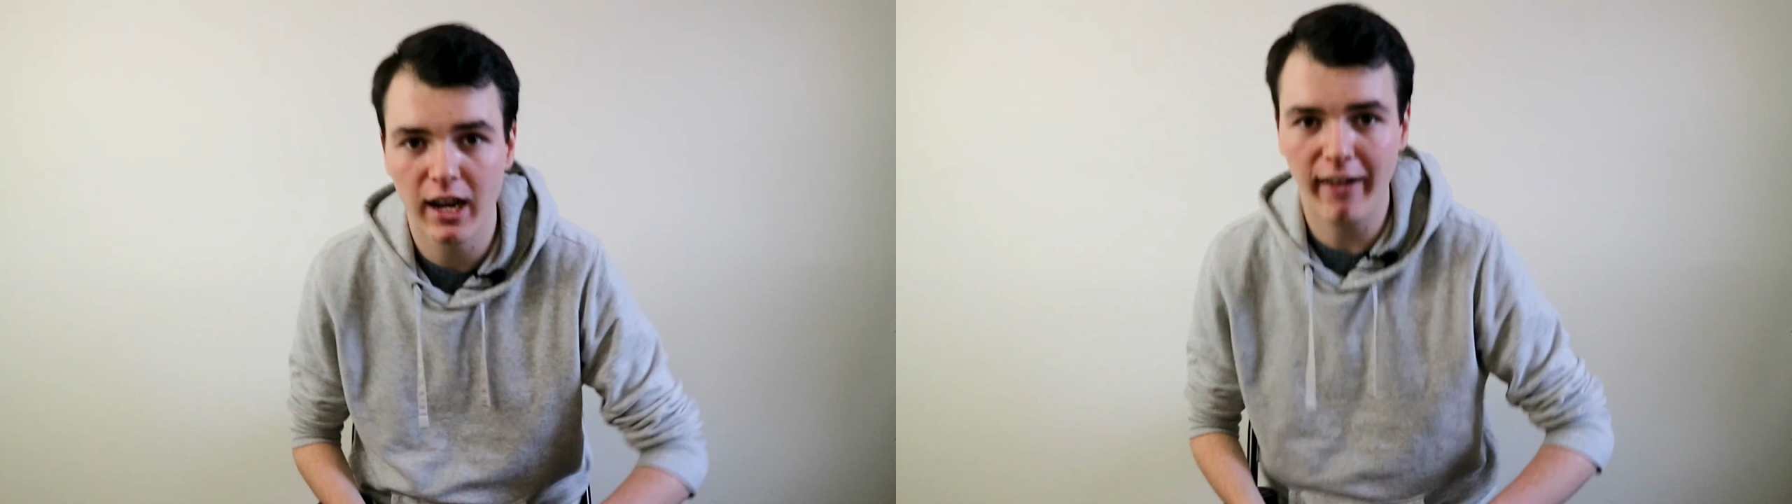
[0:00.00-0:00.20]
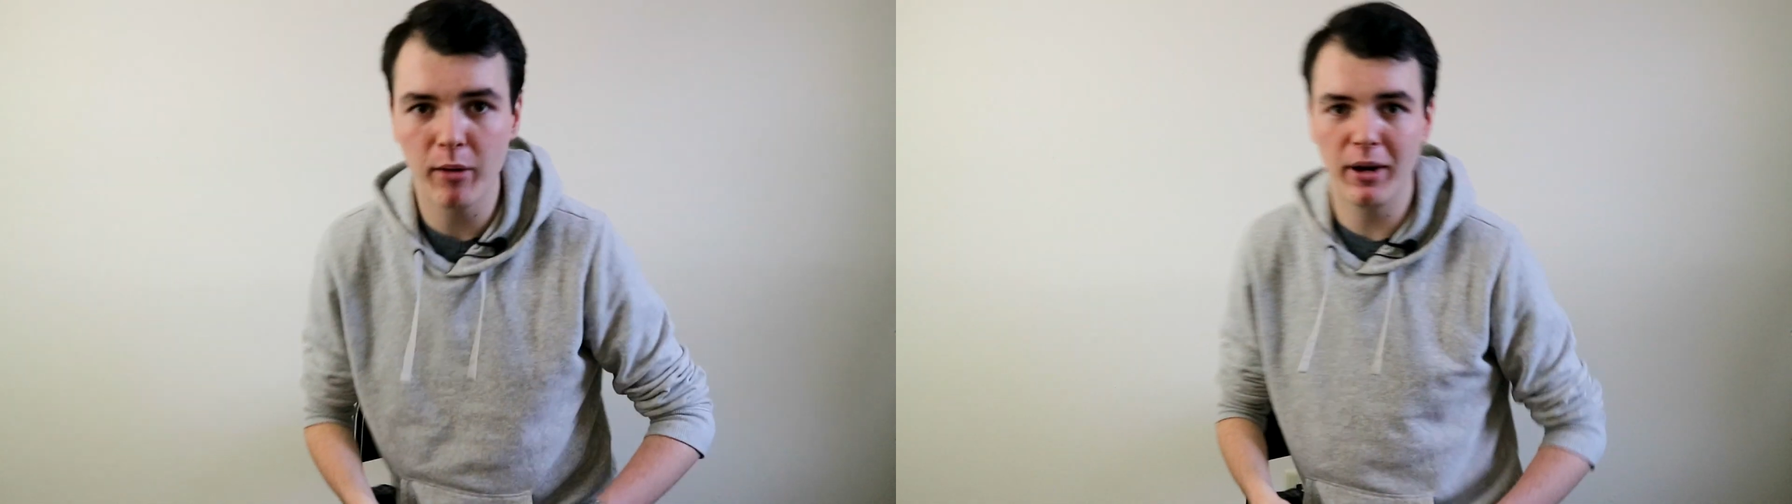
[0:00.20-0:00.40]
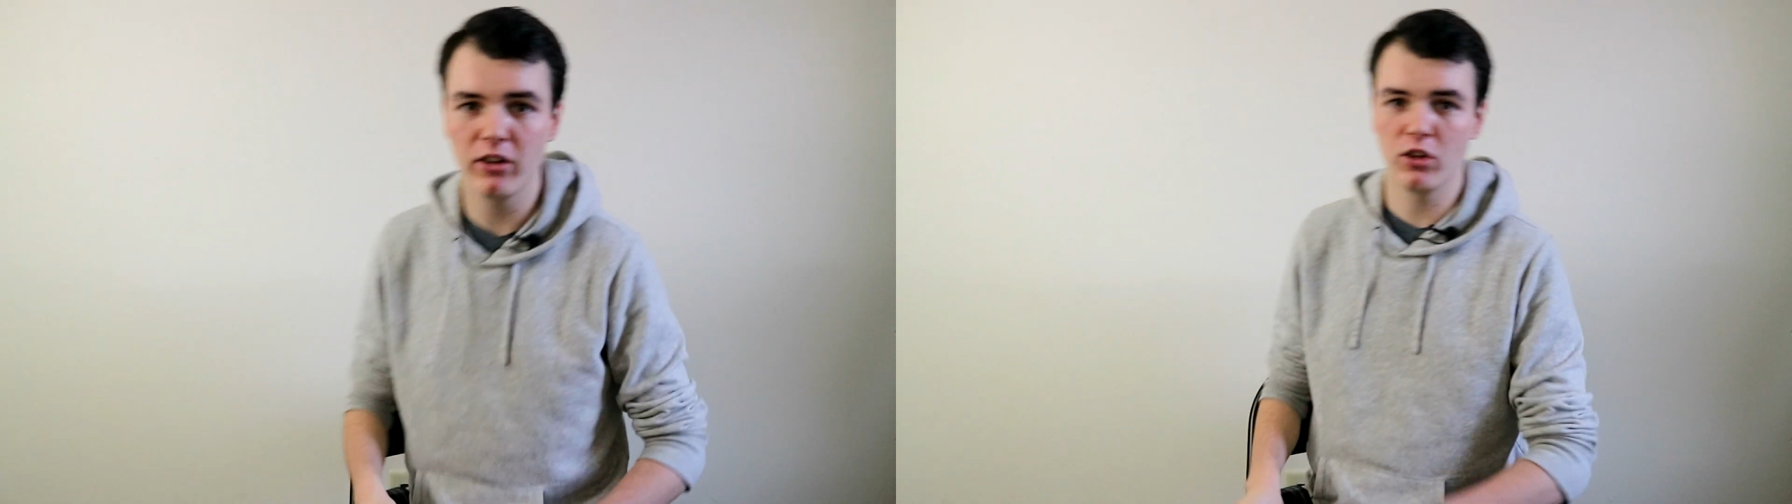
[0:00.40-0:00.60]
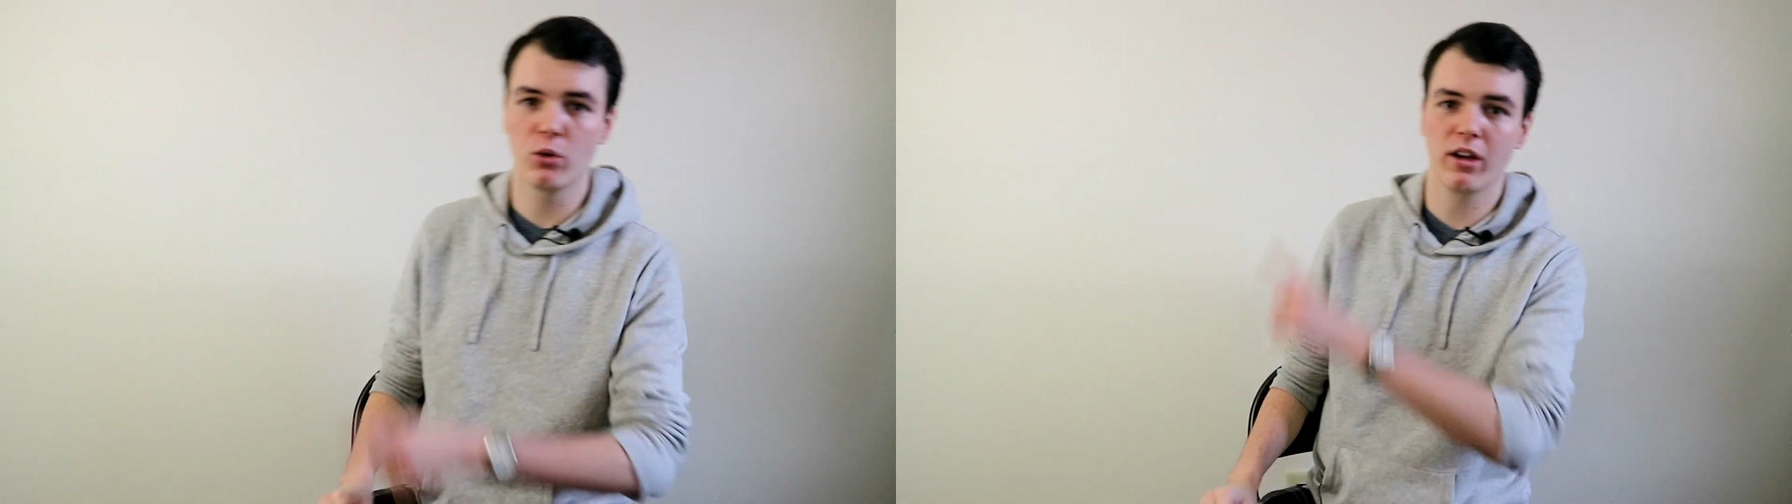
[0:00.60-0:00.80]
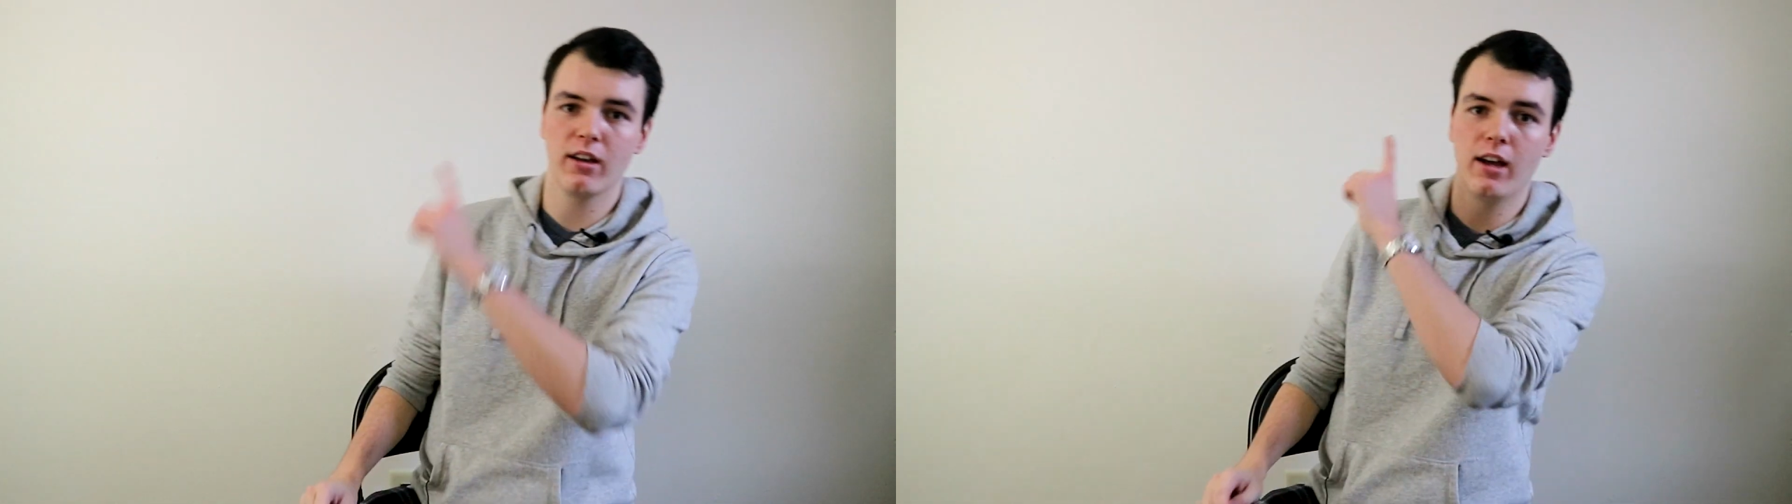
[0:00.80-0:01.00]
how about you
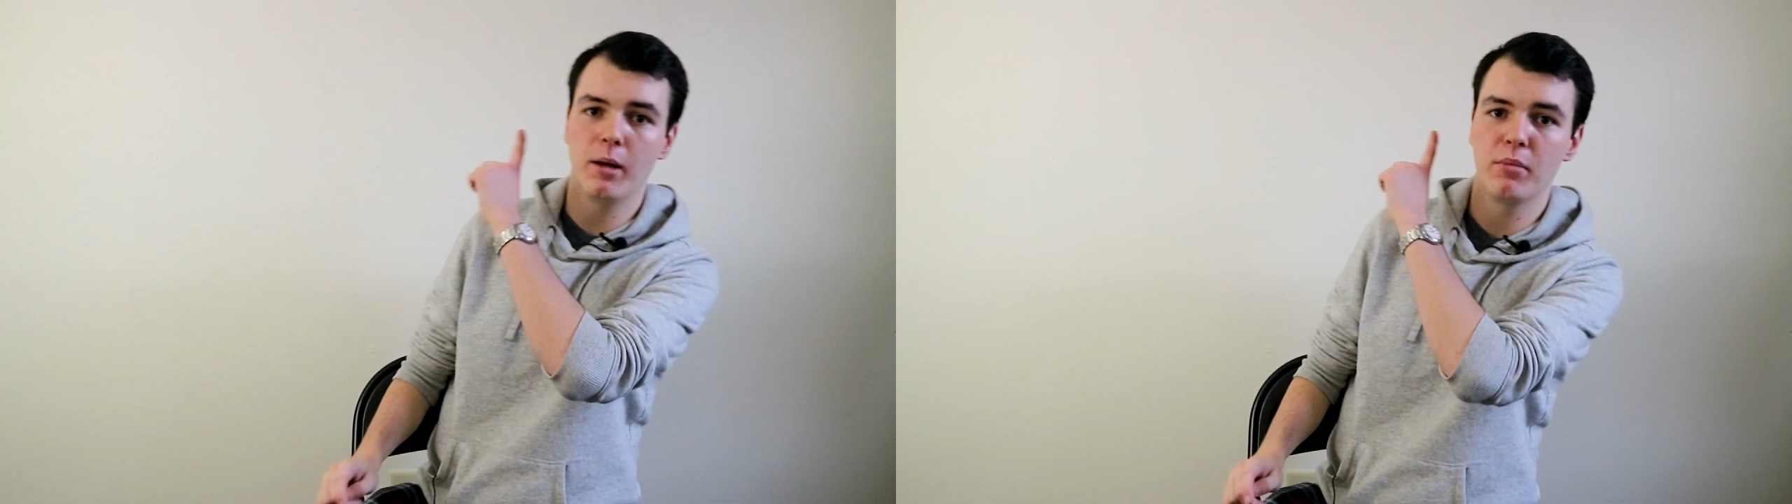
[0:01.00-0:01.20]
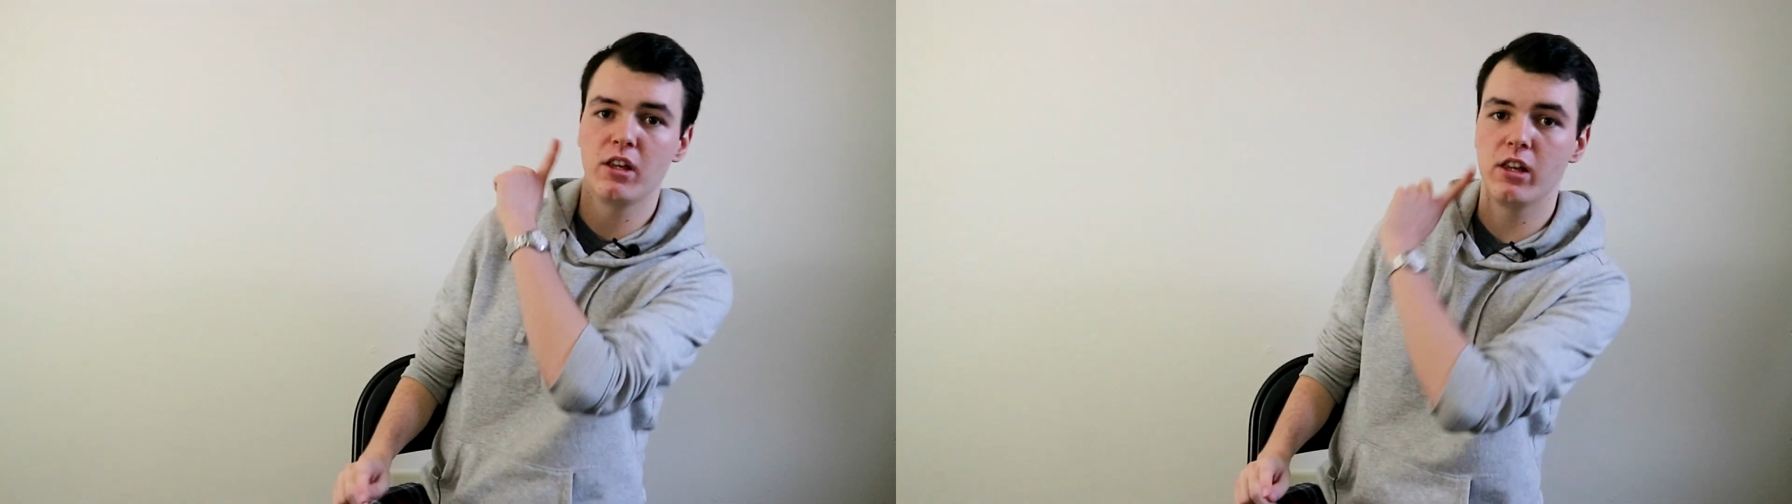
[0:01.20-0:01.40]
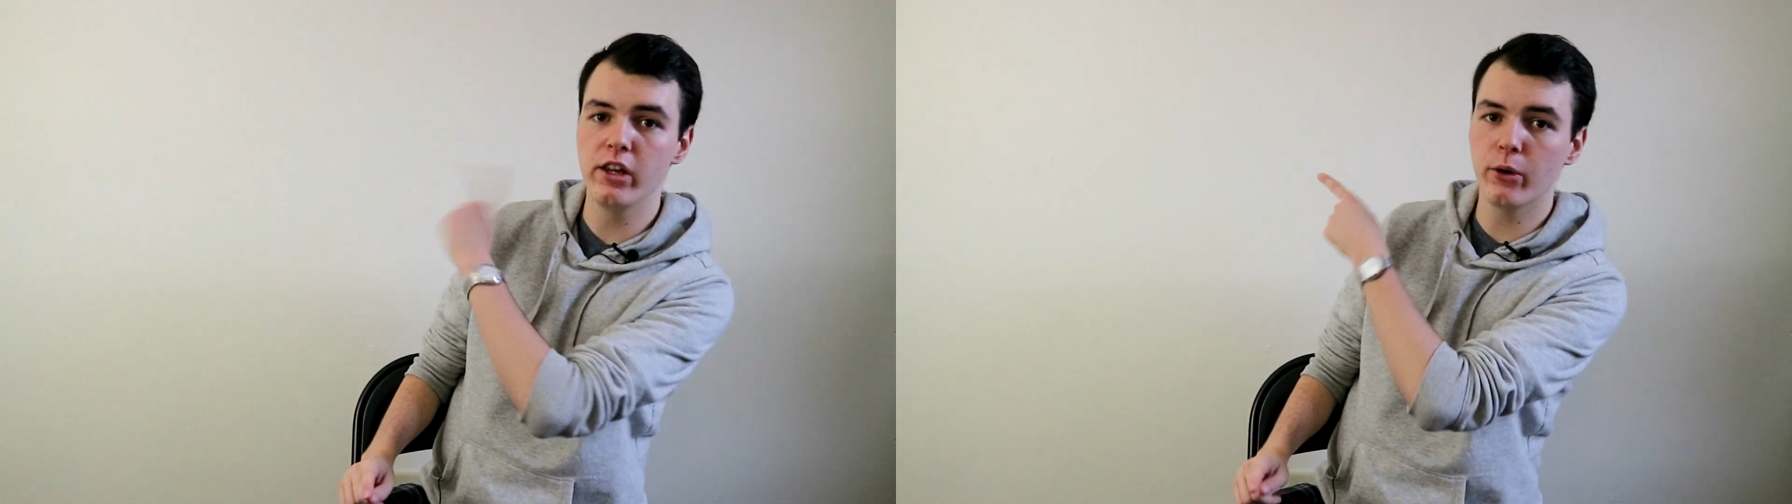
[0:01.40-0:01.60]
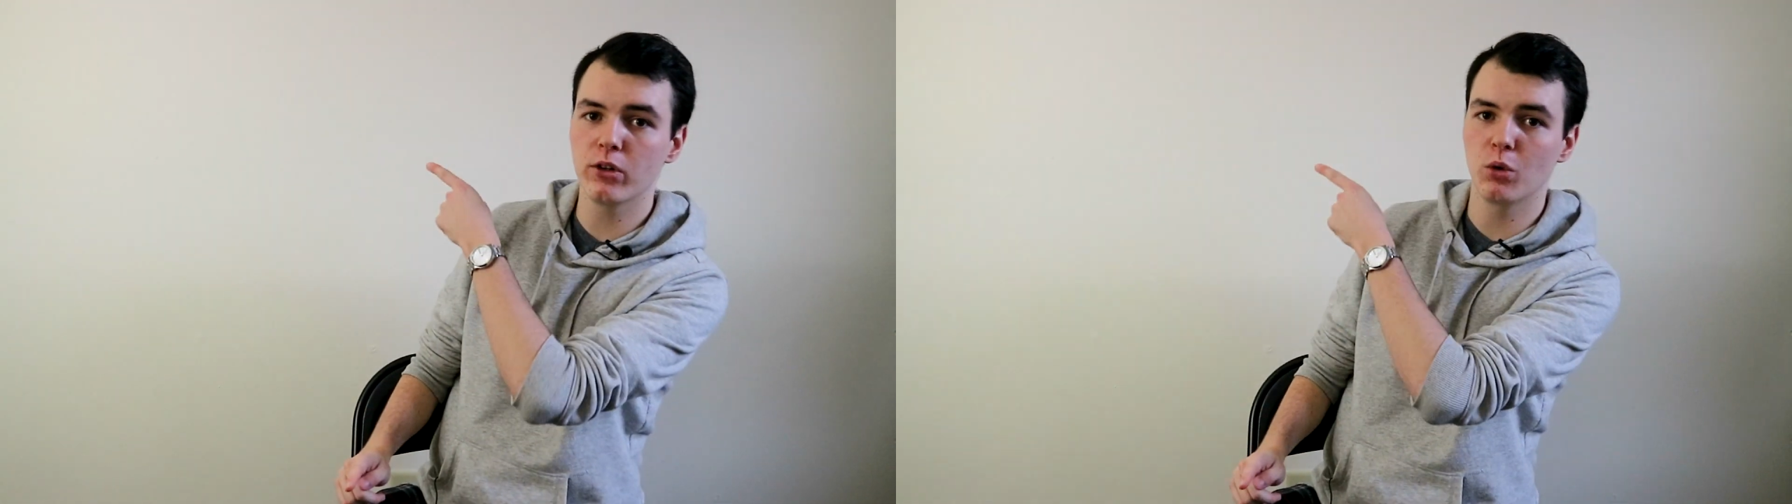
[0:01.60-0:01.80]
click up here